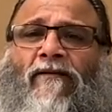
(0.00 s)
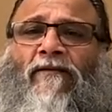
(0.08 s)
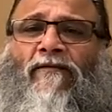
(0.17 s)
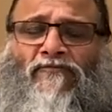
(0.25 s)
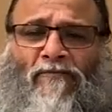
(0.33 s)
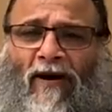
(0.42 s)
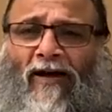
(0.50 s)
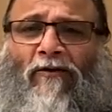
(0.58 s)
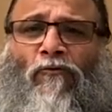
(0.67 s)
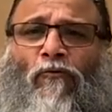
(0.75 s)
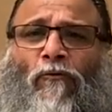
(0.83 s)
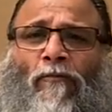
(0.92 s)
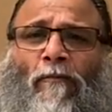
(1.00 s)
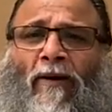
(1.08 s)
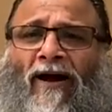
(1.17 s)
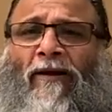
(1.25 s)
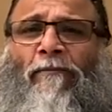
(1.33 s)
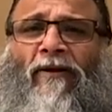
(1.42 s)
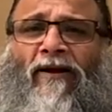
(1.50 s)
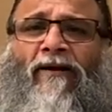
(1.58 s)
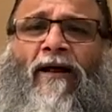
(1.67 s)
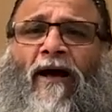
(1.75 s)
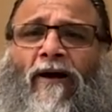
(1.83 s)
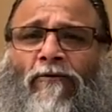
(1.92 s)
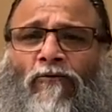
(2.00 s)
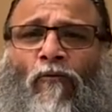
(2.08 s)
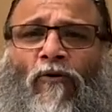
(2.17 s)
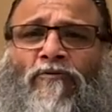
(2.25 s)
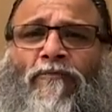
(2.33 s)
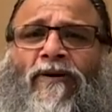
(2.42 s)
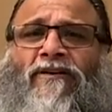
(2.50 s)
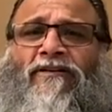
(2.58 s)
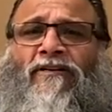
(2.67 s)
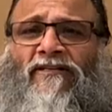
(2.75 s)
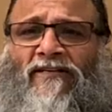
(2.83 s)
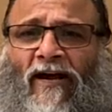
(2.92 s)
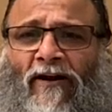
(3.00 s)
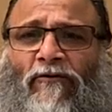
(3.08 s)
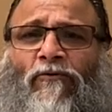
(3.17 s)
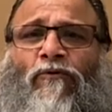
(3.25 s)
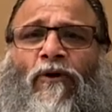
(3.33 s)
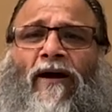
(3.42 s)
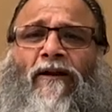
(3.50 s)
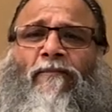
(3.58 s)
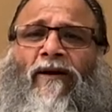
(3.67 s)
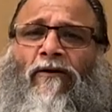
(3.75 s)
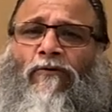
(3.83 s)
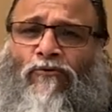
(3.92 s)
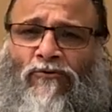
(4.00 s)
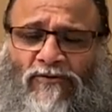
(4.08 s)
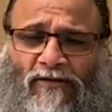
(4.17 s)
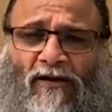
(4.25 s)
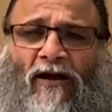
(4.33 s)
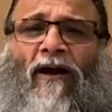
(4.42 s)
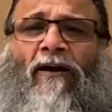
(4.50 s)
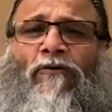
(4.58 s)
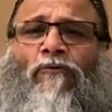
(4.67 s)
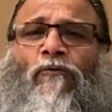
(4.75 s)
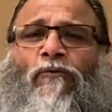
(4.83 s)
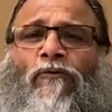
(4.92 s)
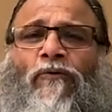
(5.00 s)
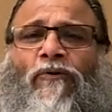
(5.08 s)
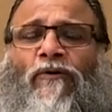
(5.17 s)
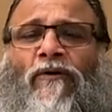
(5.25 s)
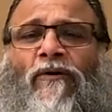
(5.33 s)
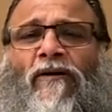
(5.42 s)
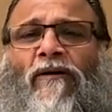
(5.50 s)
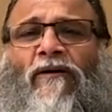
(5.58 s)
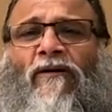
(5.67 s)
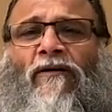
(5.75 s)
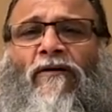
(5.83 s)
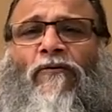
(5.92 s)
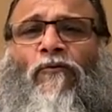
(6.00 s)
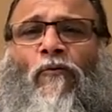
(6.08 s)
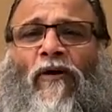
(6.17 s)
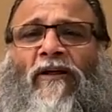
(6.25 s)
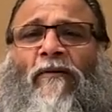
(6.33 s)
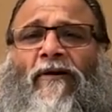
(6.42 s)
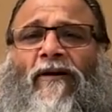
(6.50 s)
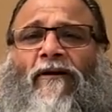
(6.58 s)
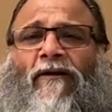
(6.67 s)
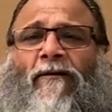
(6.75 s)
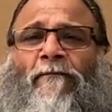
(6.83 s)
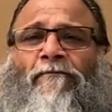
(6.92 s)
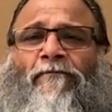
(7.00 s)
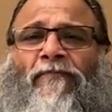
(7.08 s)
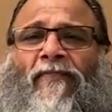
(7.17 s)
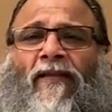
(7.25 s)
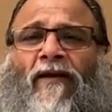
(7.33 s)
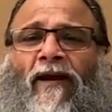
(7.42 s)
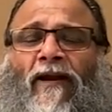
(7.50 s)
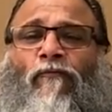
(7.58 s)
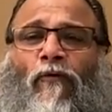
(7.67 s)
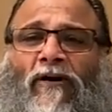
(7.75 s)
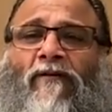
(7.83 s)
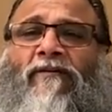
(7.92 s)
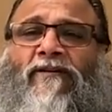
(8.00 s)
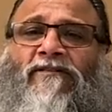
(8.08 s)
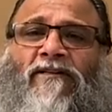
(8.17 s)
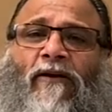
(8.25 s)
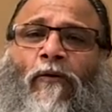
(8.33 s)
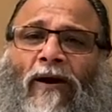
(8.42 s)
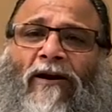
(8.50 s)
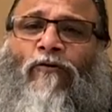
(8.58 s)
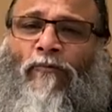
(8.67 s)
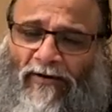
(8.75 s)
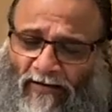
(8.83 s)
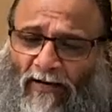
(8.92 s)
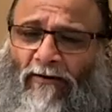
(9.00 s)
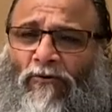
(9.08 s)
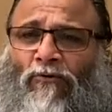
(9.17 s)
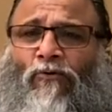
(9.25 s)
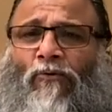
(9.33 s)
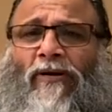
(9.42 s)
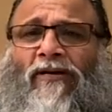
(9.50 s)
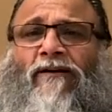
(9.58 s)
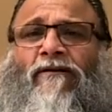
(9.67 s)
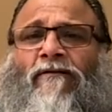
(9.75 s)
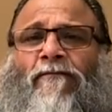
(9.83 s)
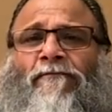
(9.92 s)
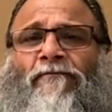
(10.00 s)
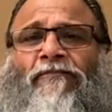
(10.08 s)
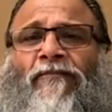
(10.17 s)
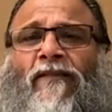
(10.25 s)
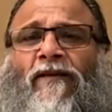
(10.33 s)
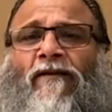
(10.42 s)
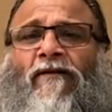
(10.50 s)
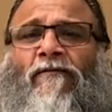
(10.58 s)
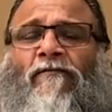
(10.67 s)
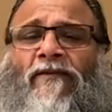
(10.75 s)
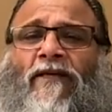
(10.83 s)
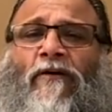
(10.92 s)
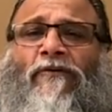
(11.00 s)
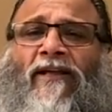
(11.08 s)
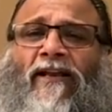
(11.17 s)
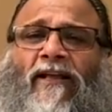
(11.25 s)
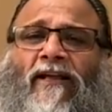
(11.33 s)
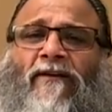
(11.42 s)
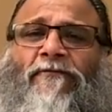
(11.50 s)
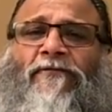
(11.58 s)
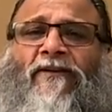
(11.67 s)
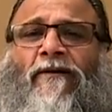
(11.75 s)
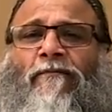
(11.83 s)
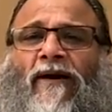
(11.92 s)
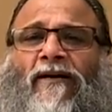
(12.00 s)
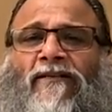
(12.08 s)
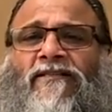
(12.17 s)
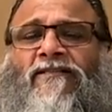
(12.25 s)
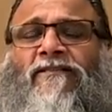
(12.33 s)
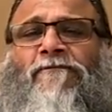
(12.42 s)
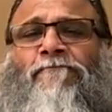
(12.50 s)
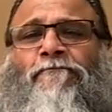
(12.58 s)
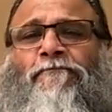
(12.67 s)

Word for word: It's my room, my bed. I have to wash my sheets. I have to iron my clothes. I have to uh, do whatever. And whatever is required to be done, you do it without any ifs and buts.